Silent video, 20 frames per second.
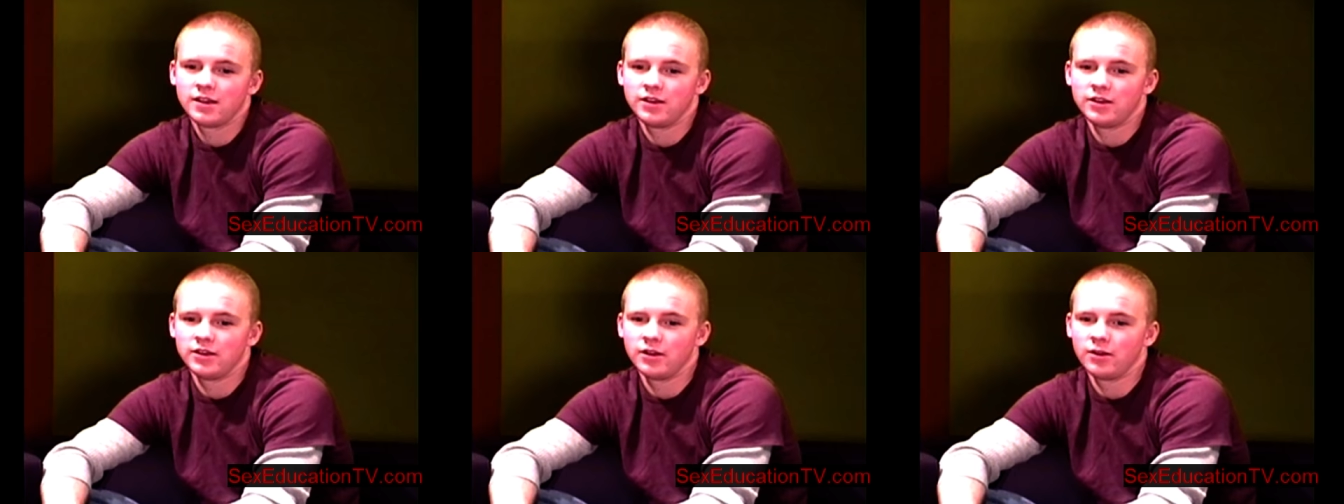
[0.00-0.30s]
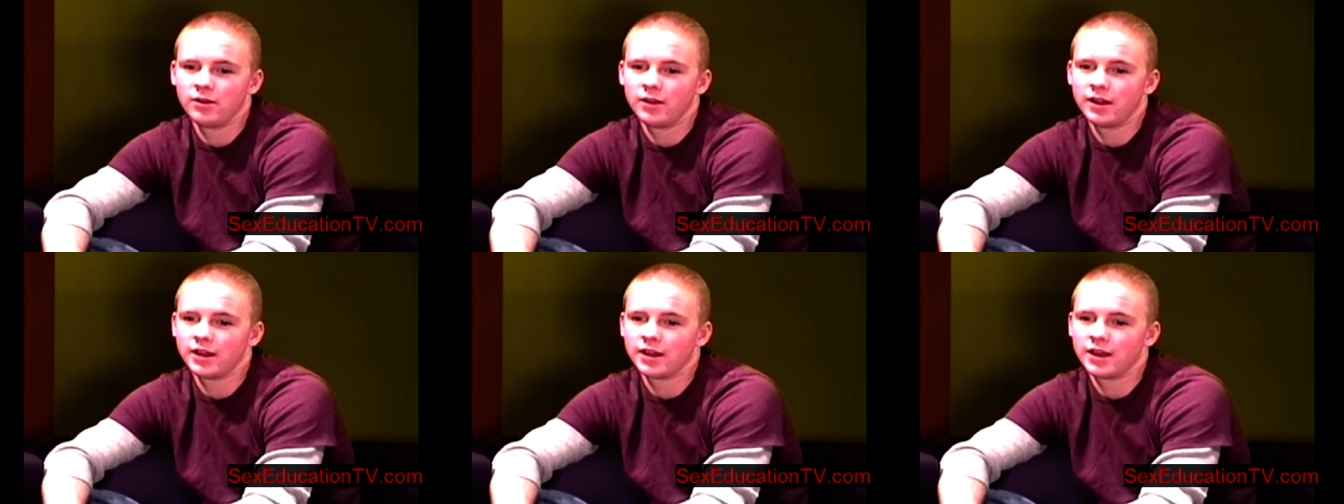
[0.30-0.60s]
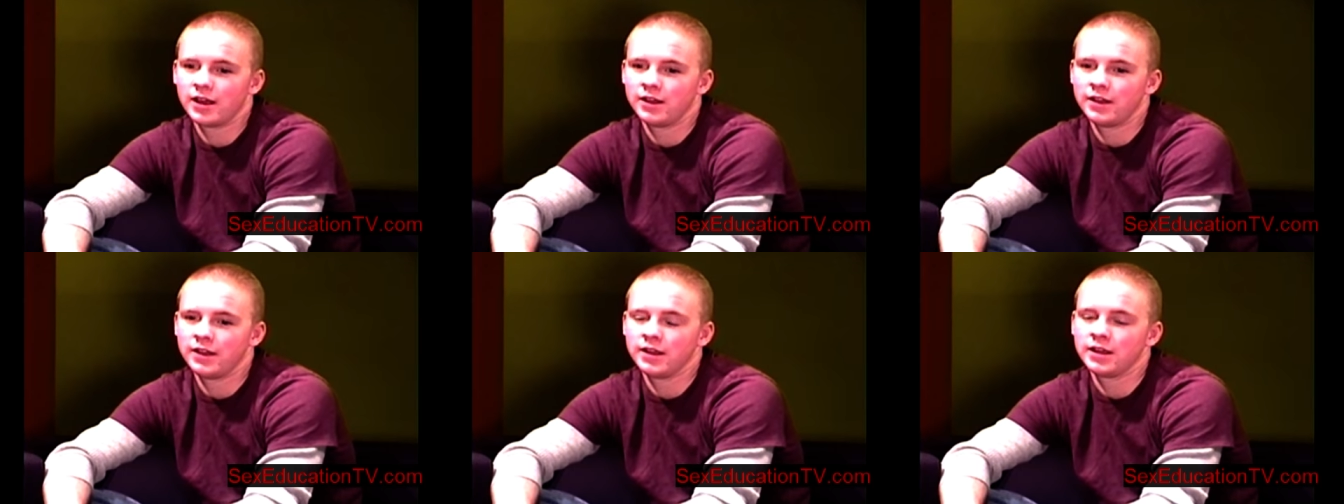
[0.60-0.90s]
You know,
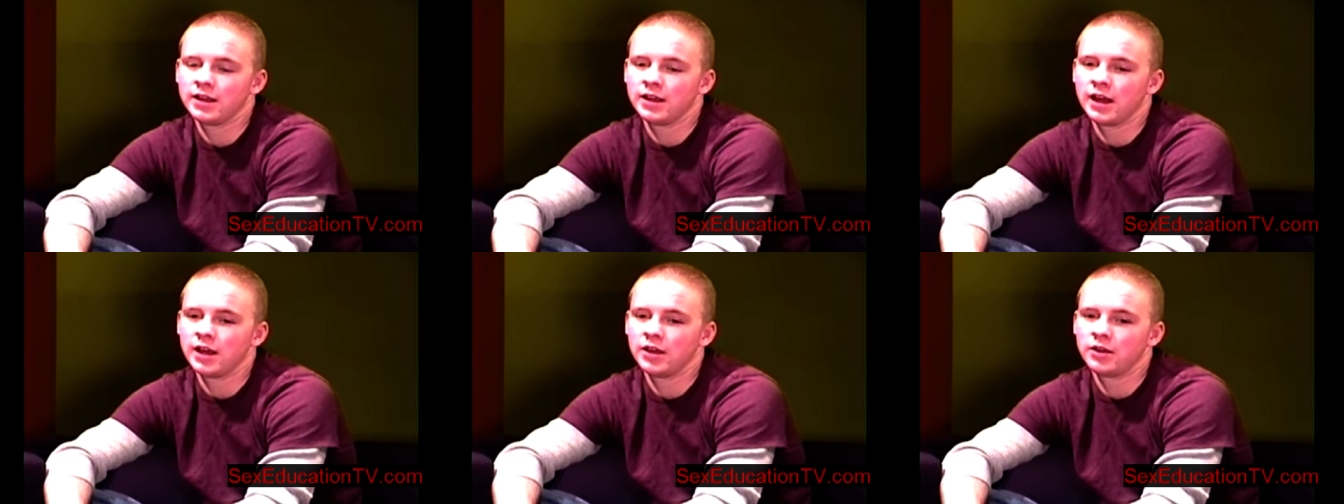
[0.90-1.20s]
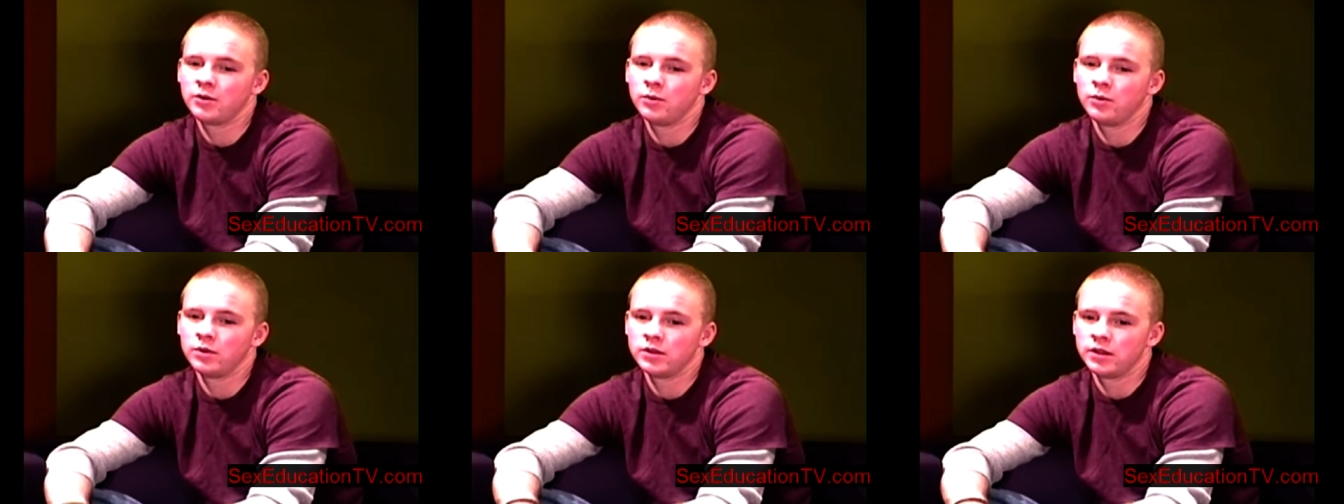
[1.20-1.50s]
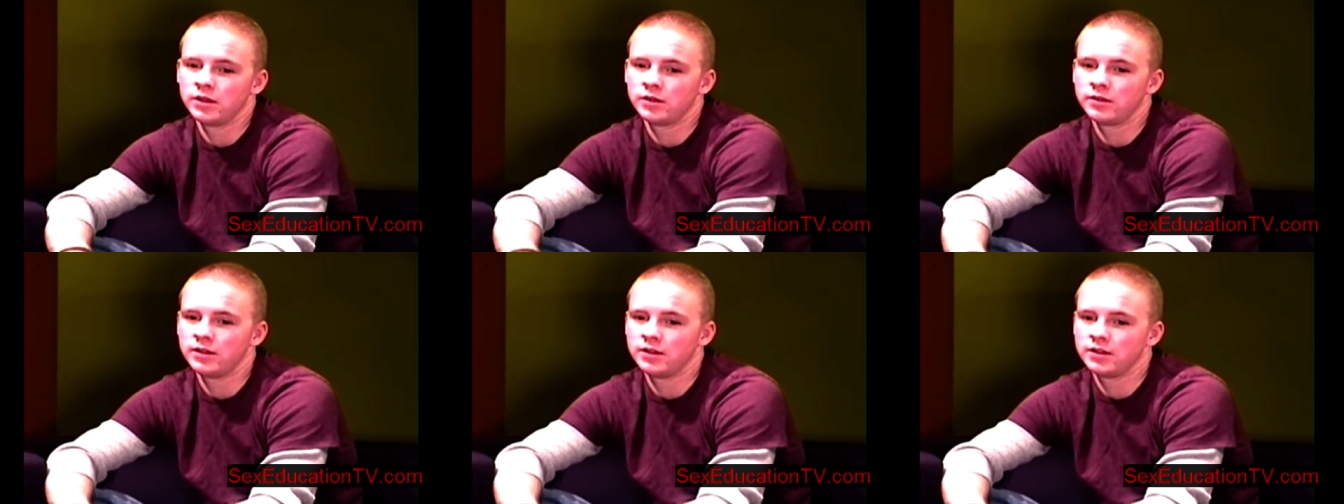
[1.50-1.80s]
like I think a guy who would
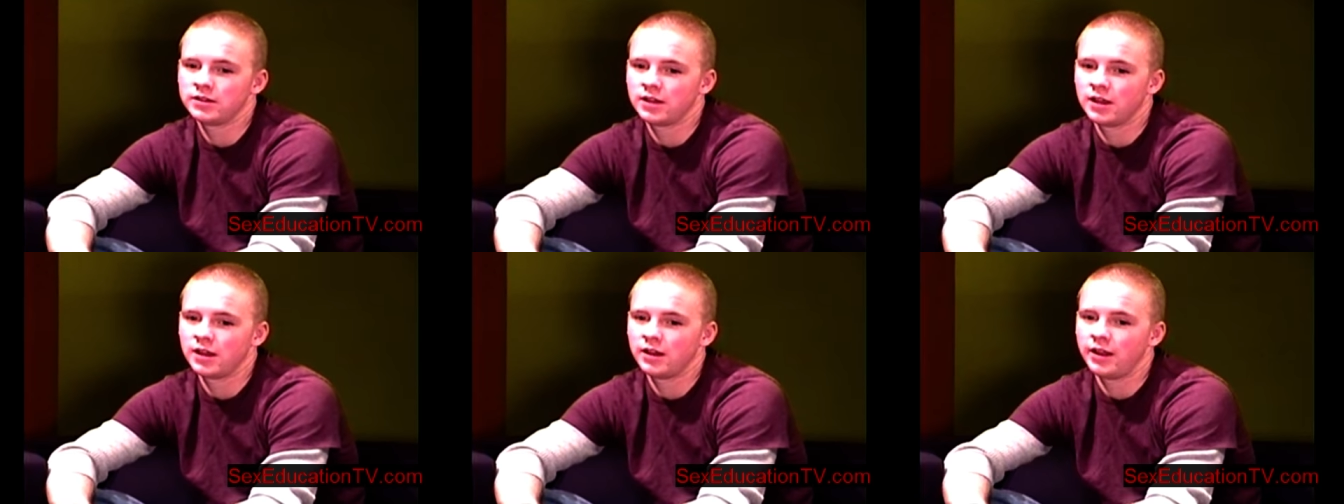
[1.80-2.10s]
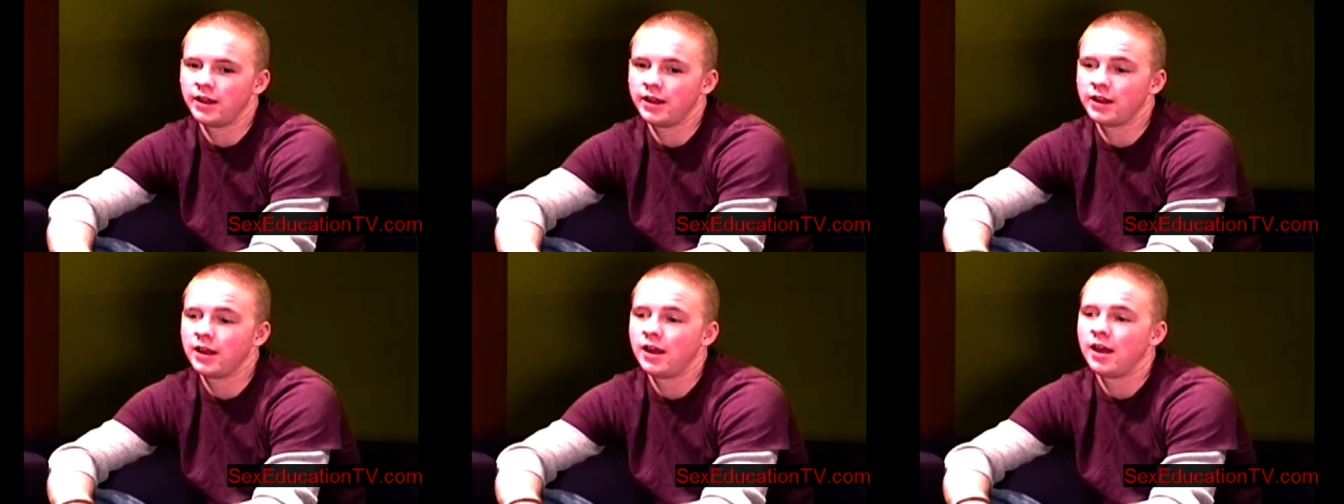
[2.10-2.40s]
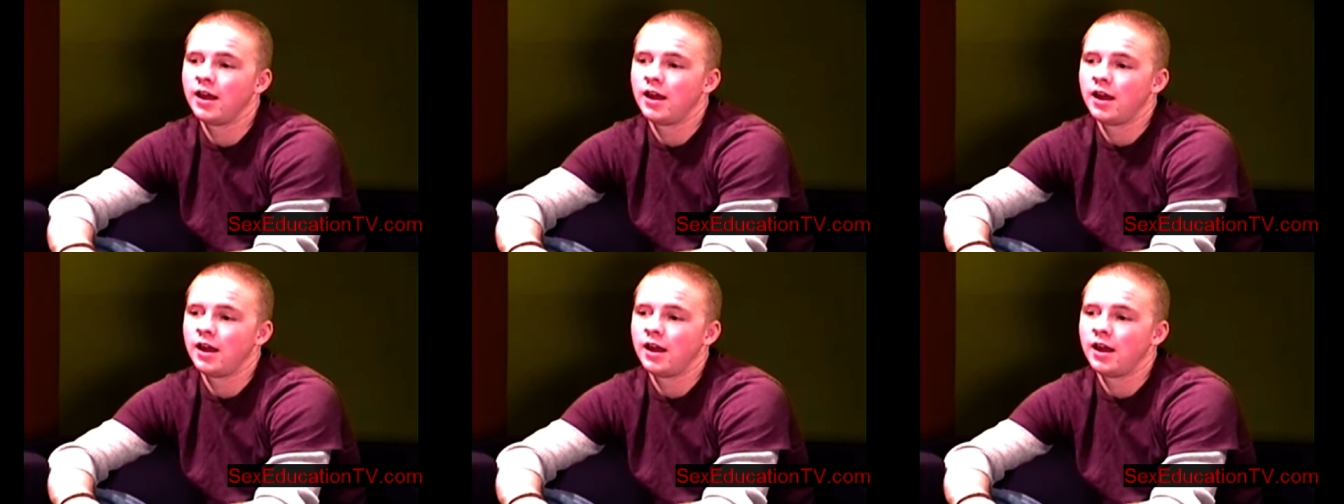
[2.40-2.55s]
literally say like,